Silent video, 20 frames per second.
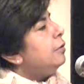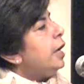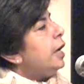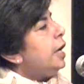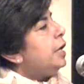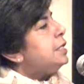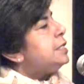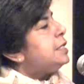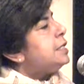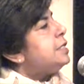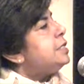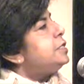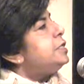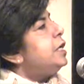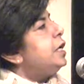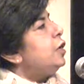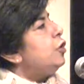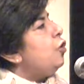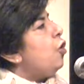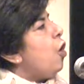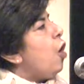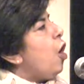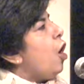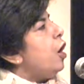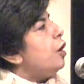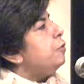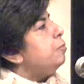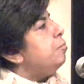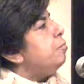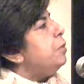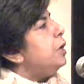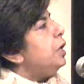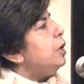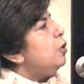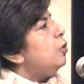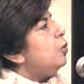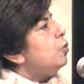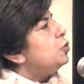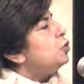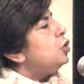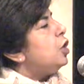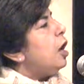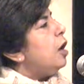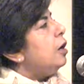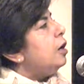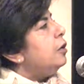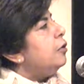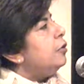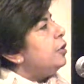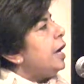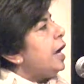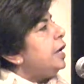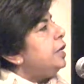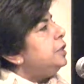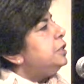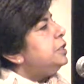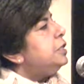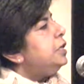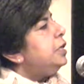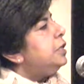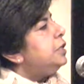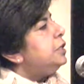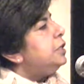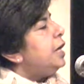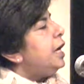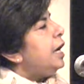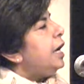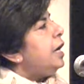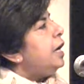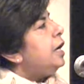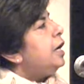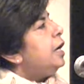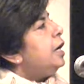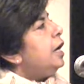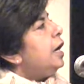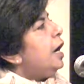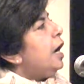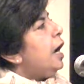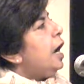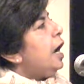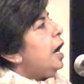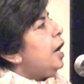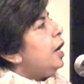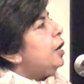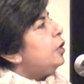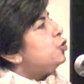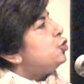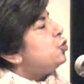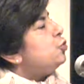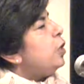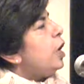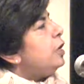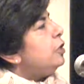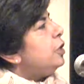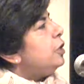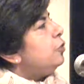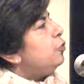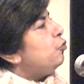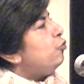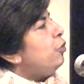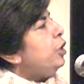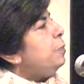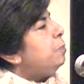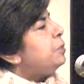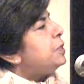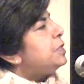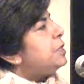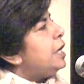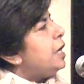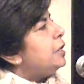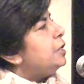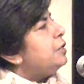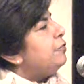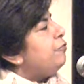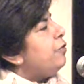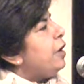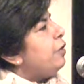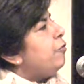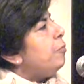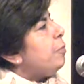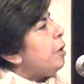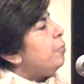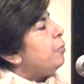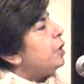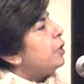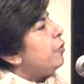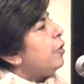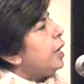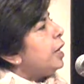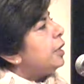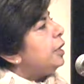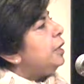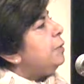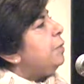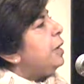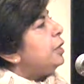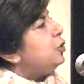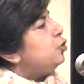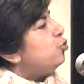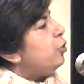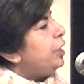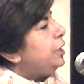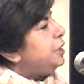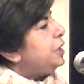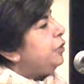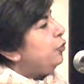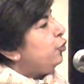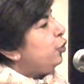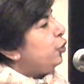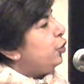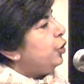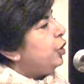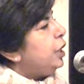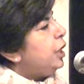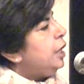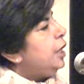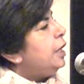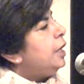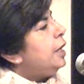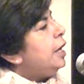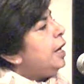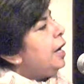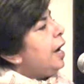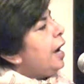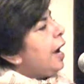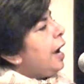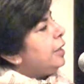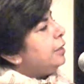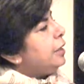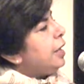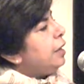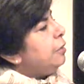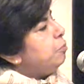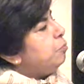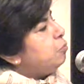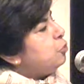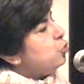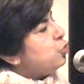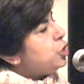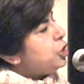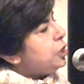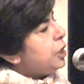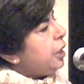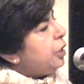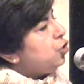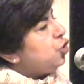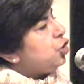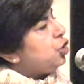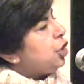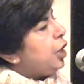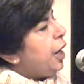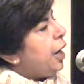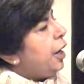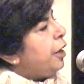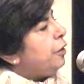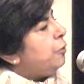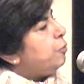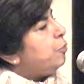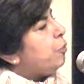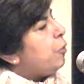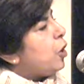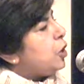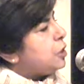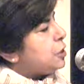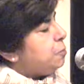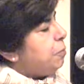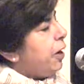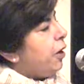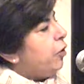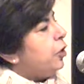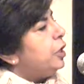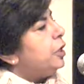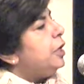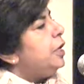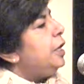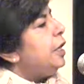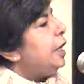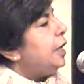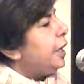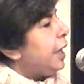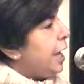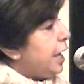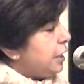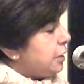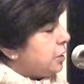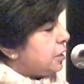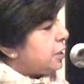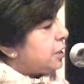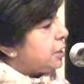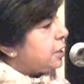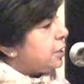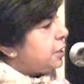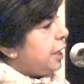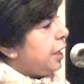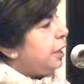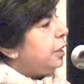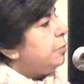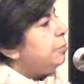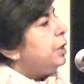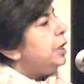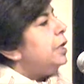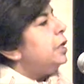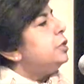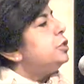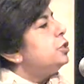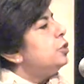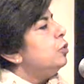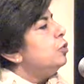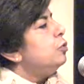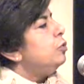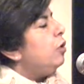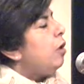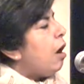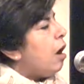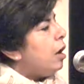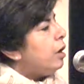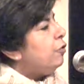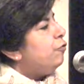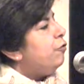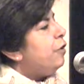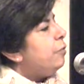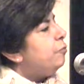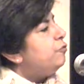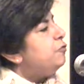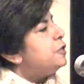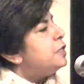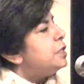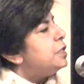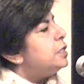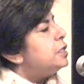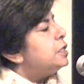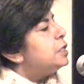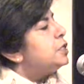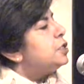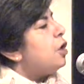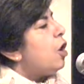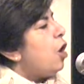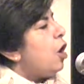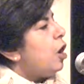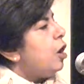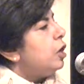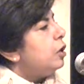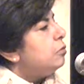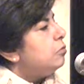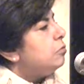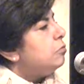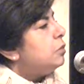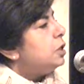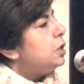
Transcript: existing on below $1.90 a day to under 3%, if I remember correctly, by 2030. And then boosting shared prosperity, again, sustainably. So a lot of emphasis on